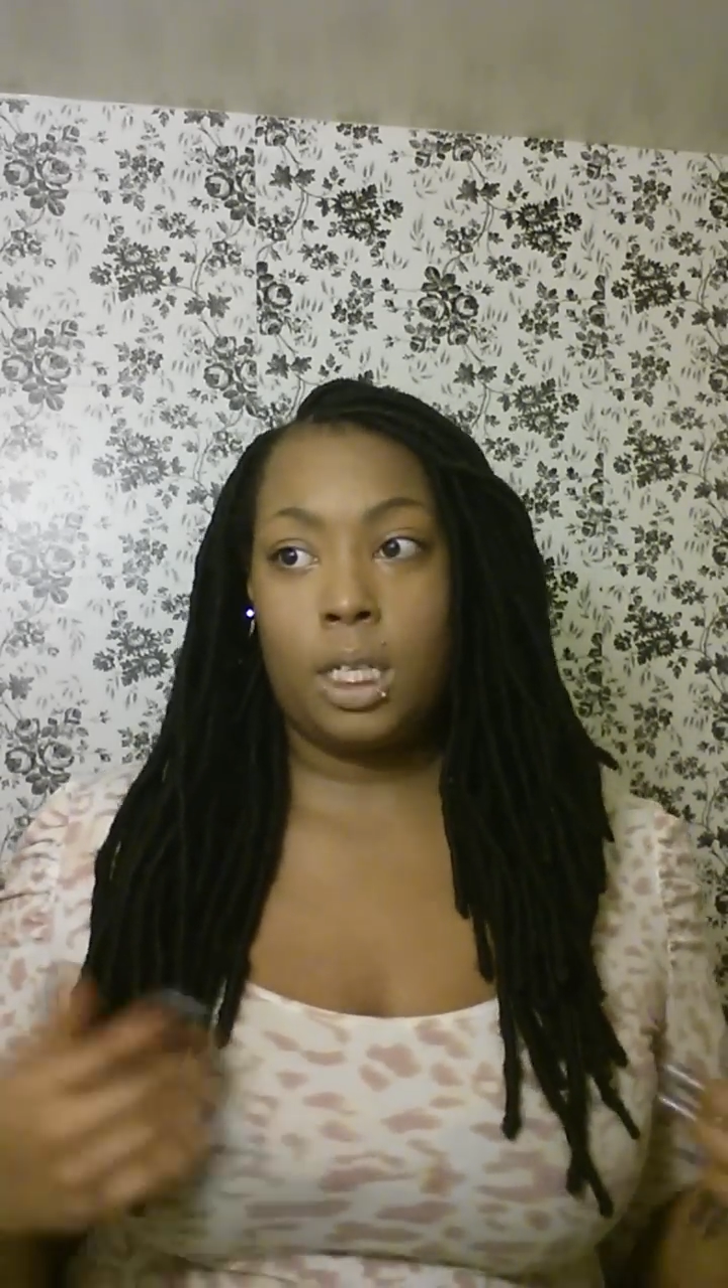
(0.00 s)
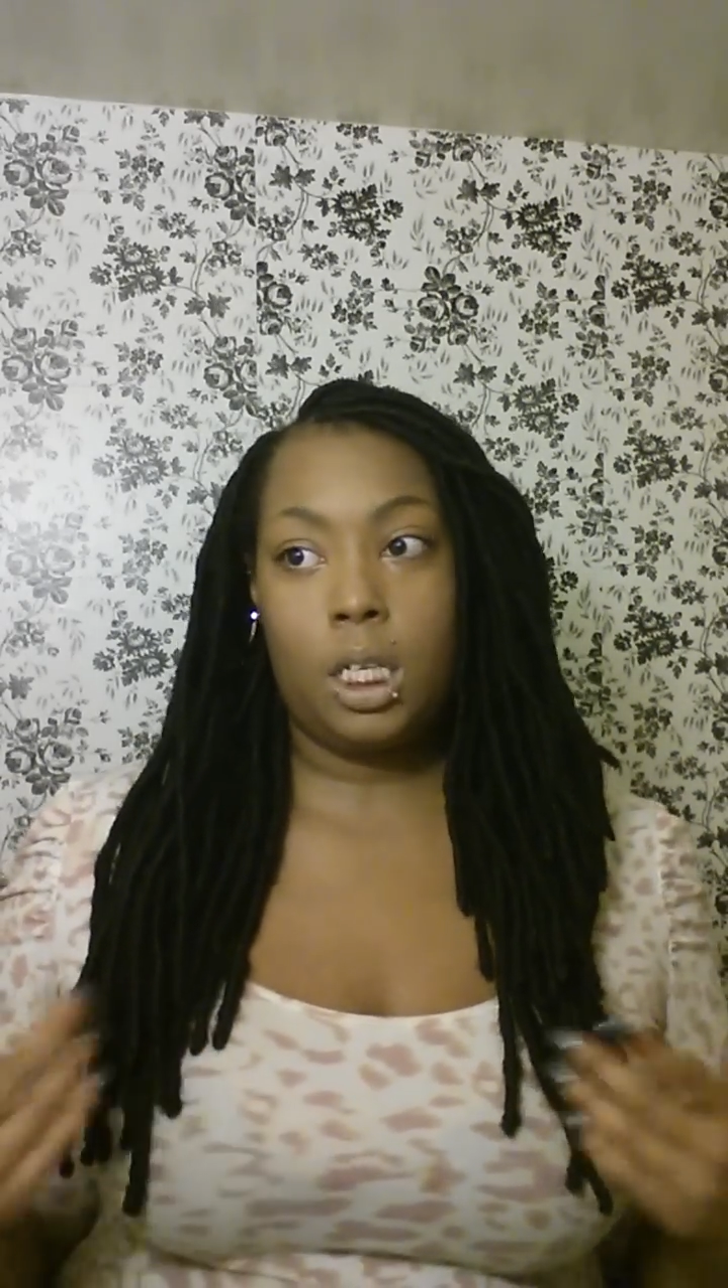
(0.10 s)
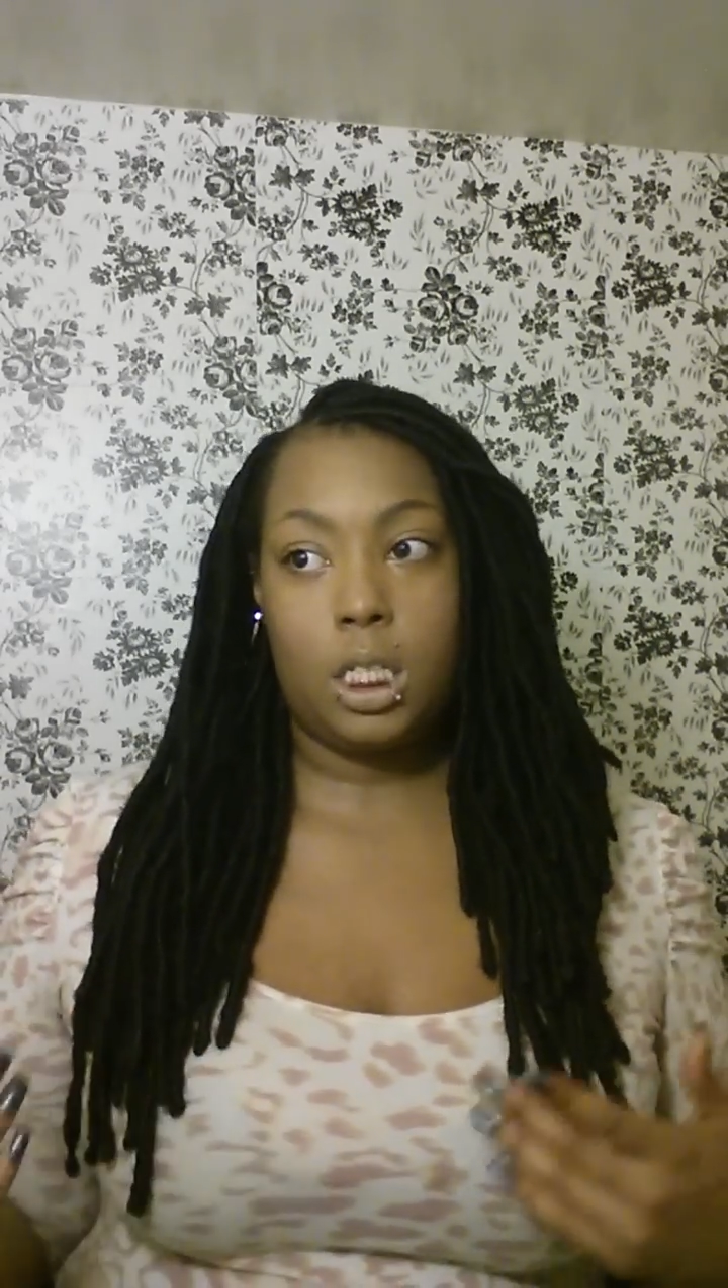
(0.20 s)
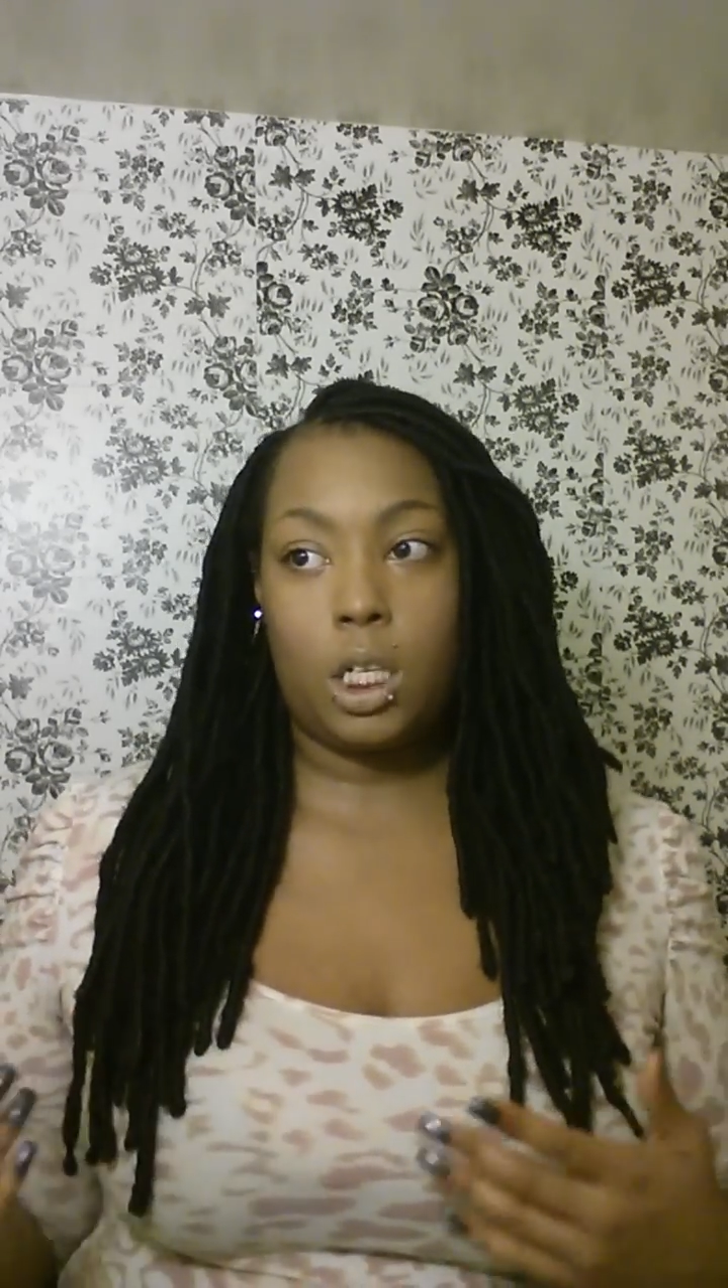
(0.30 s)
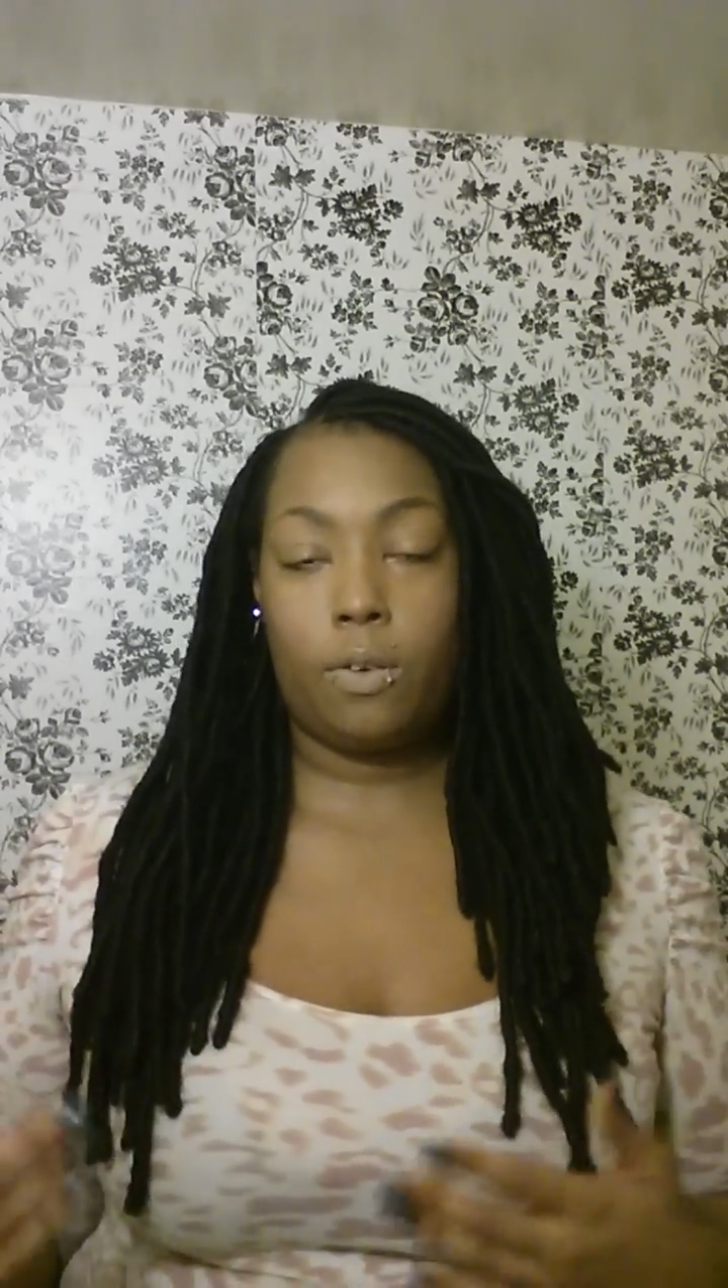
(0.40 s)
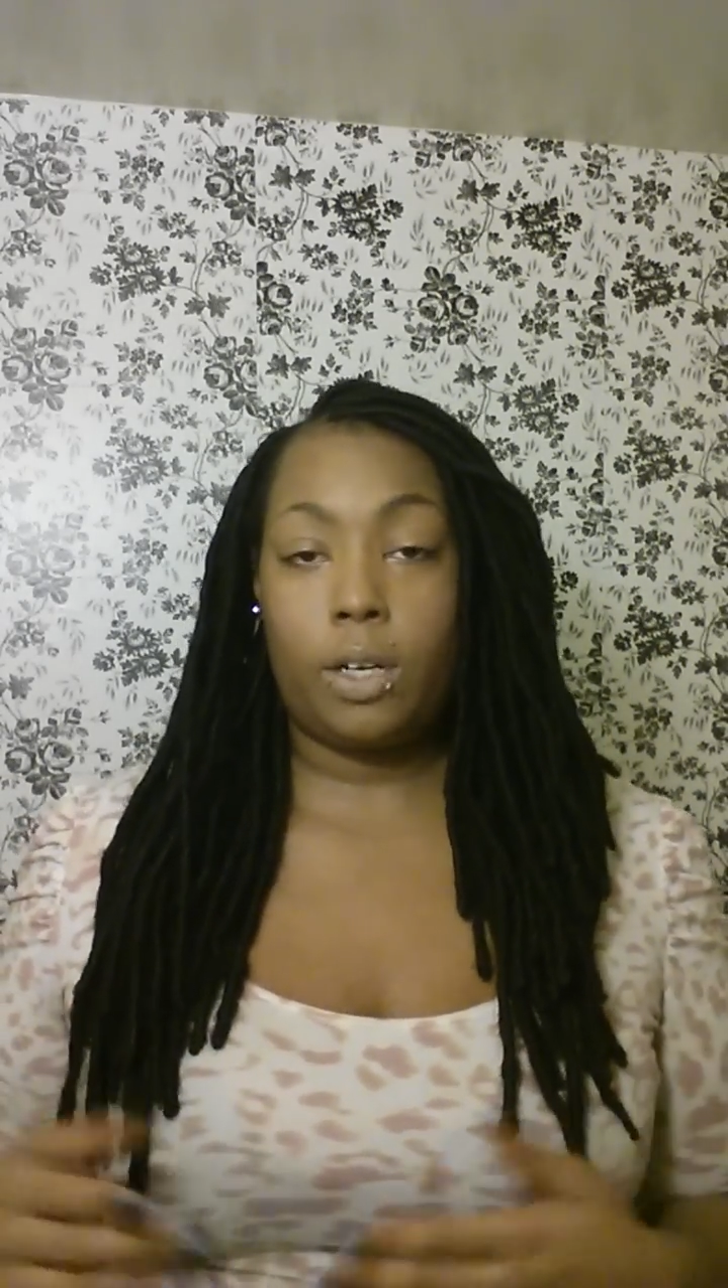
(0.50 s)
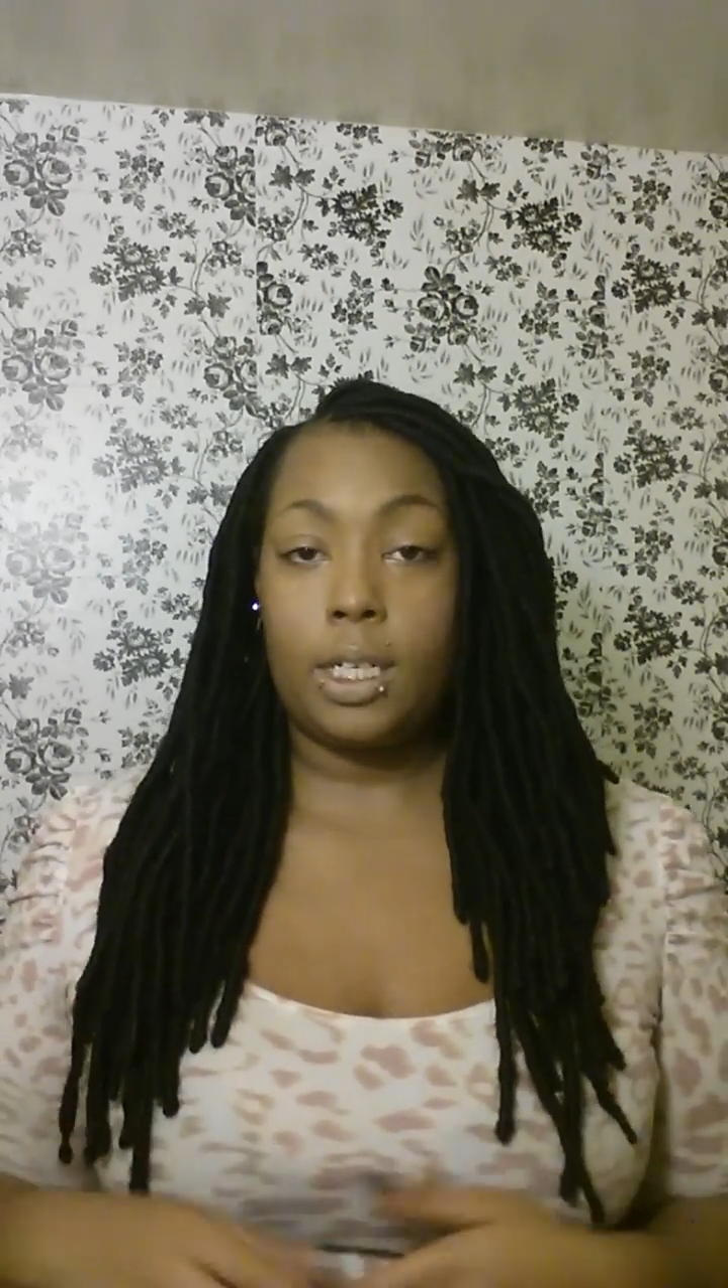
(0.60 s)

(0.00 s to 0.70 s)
in Eastover,